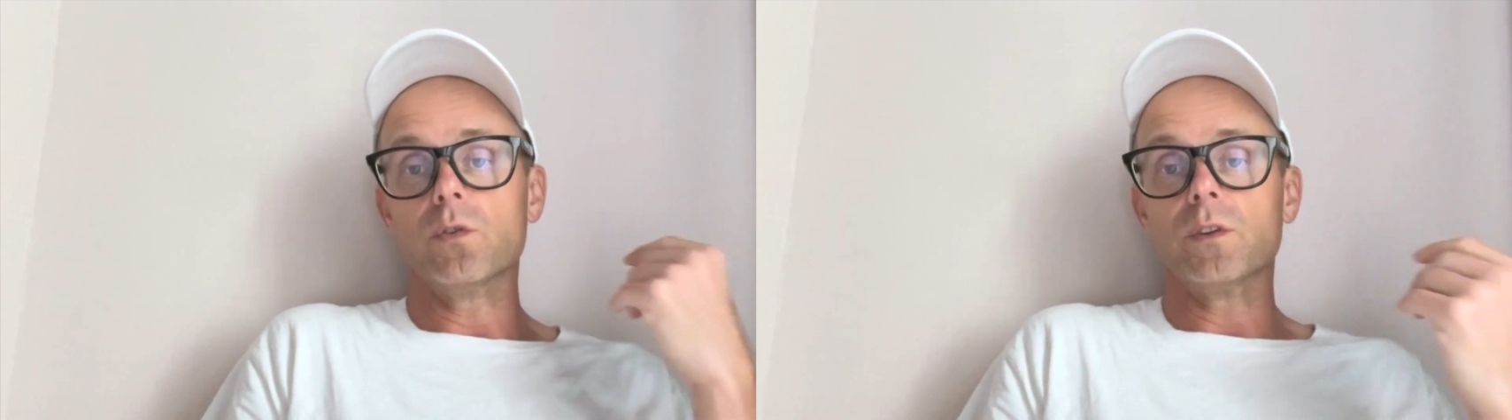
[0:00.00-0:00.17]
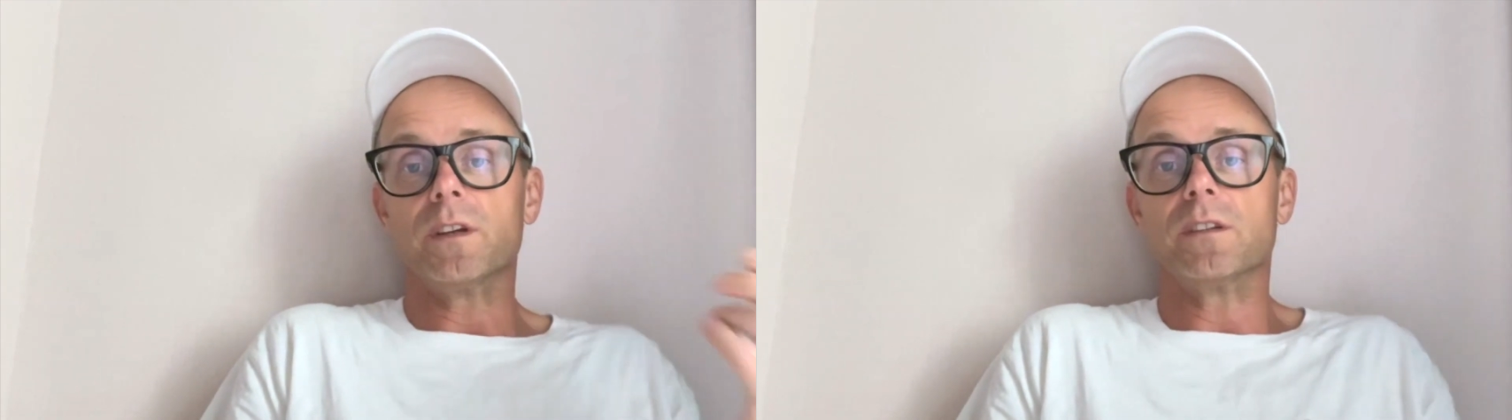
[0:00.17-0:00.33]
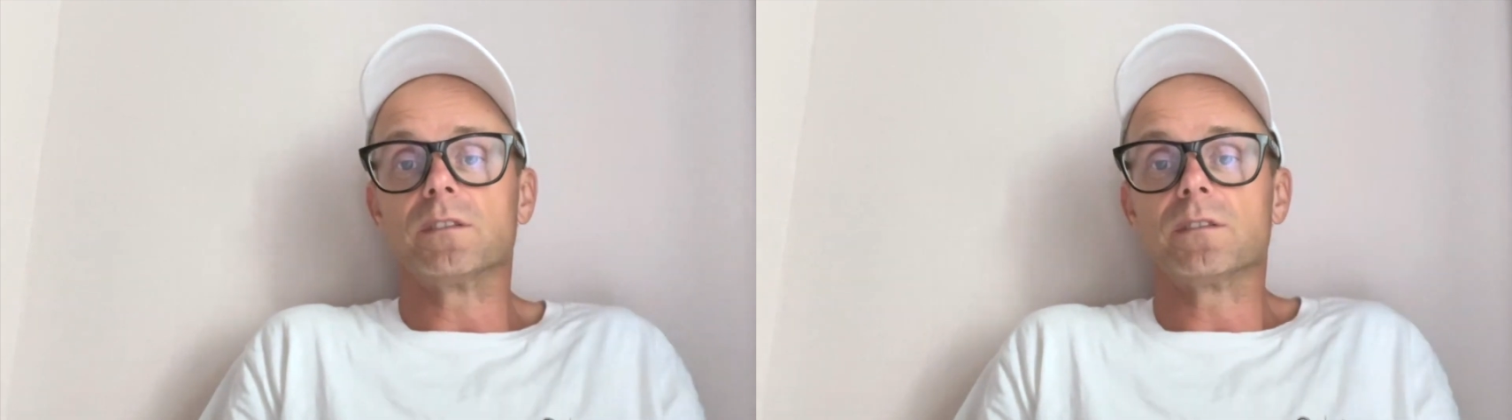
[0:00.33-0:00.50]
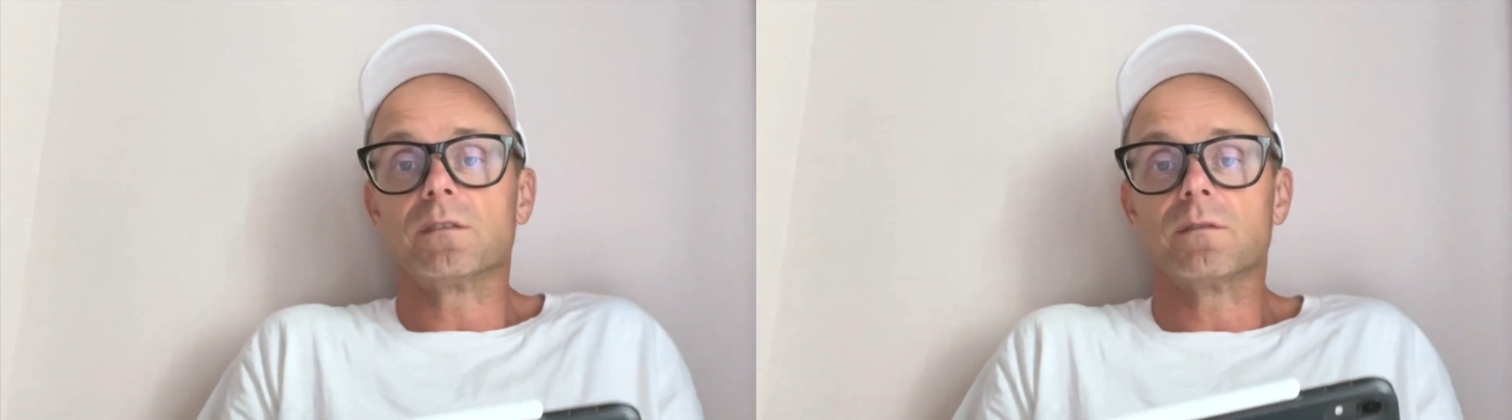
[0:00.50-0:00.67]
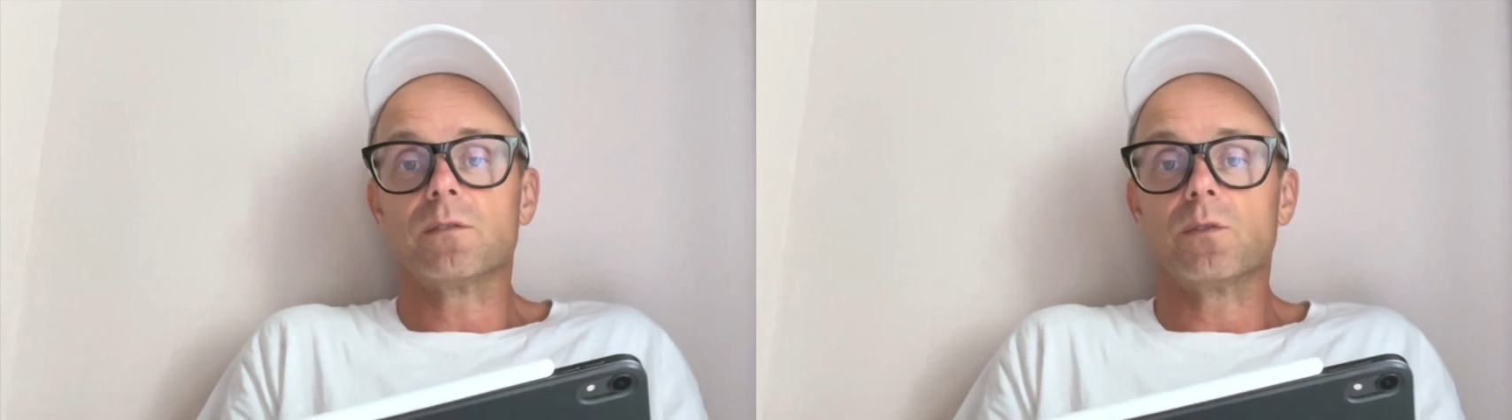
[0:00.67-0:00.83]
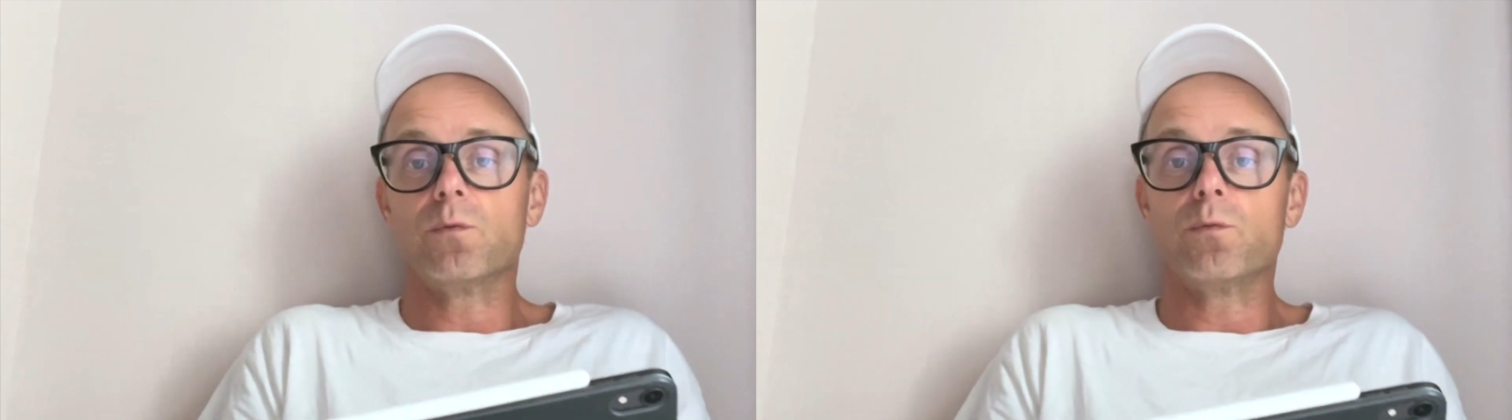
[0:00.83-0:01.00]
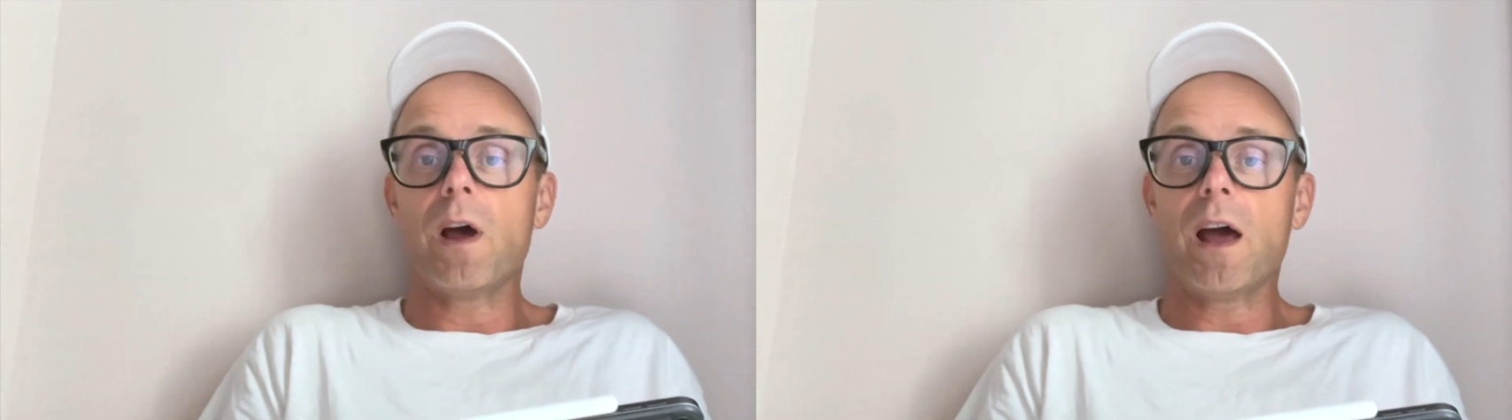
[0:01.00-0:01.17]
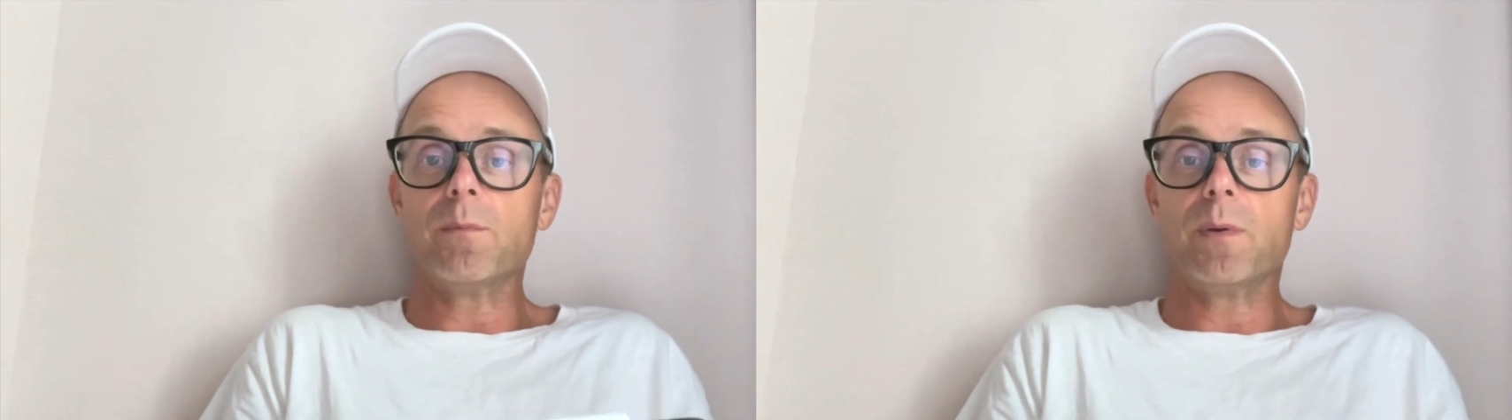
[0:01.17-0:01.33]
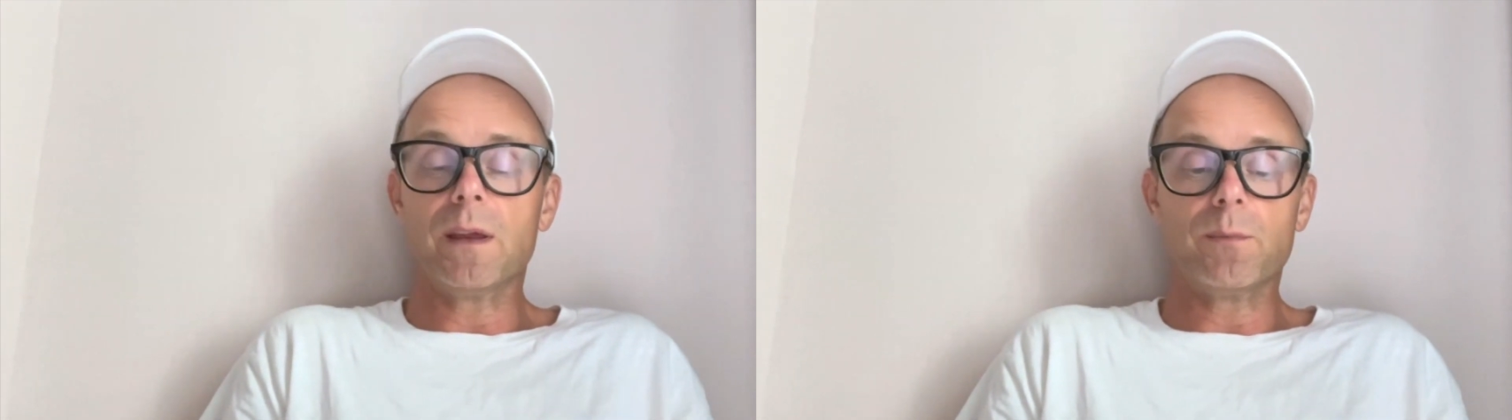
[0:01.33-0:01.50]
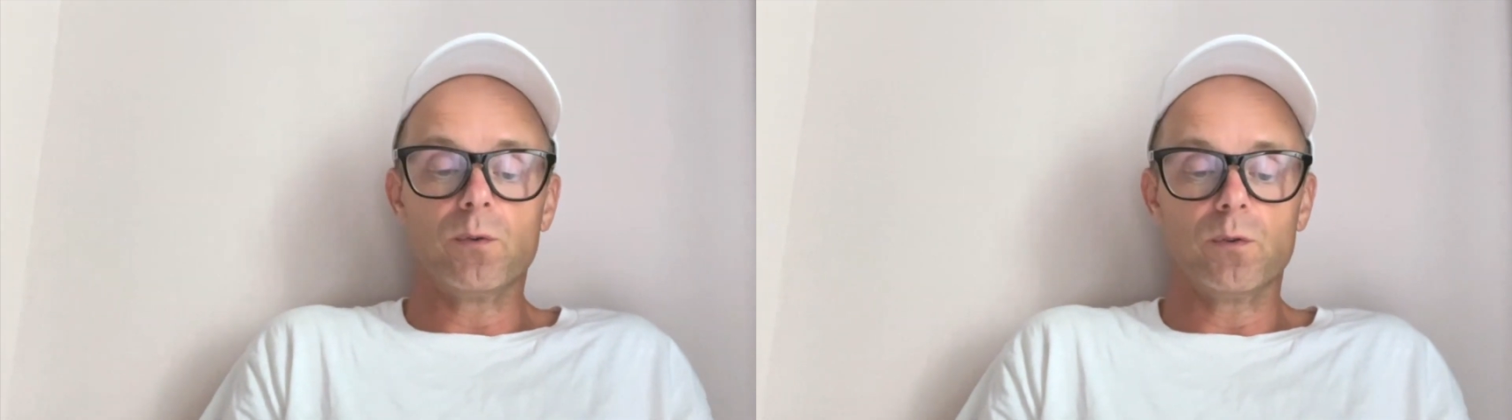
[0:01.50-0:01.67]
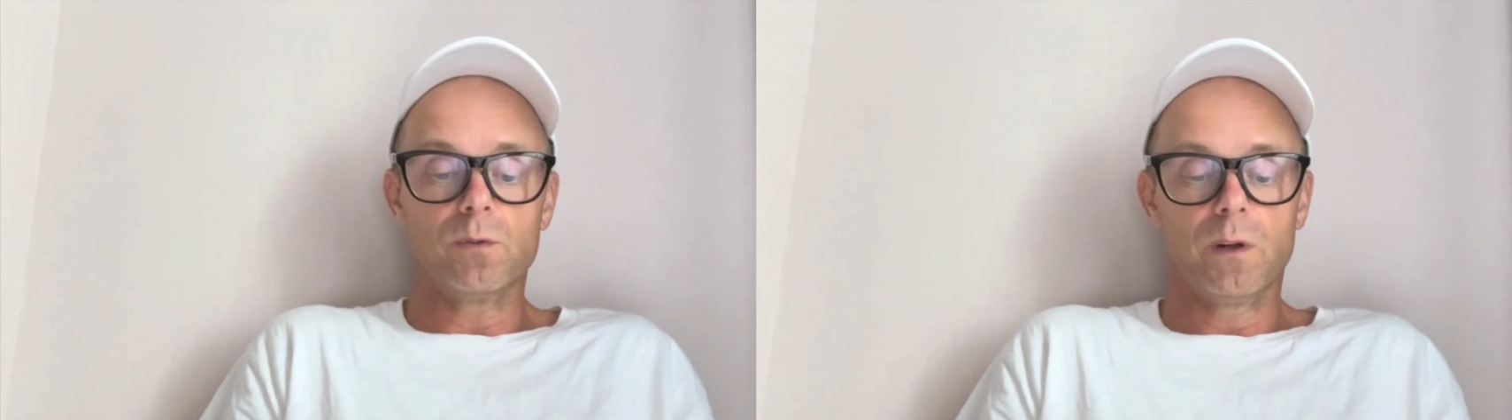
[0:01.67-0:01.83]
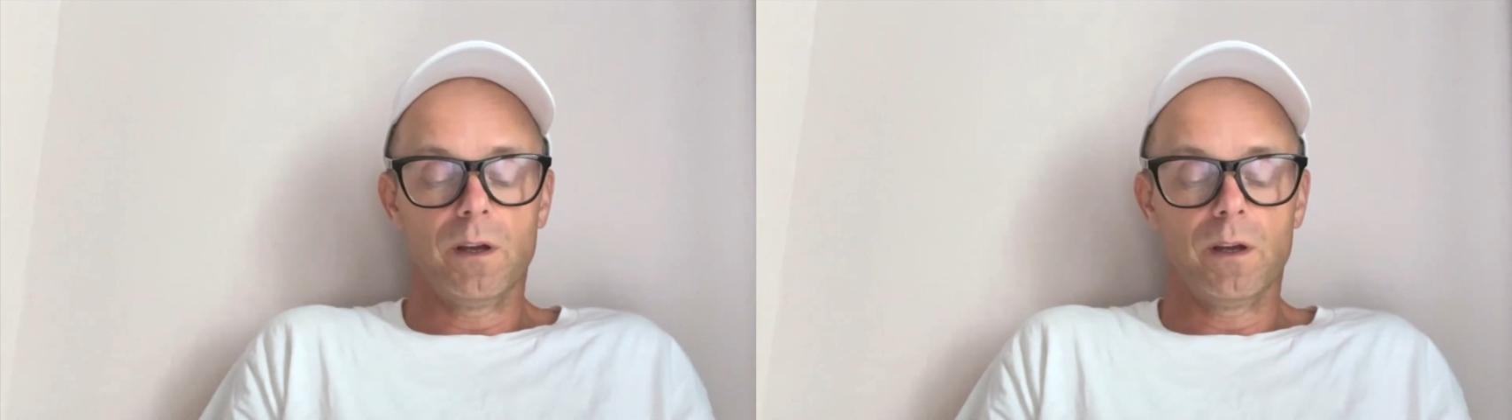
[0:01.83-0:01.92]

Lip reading: these rad people,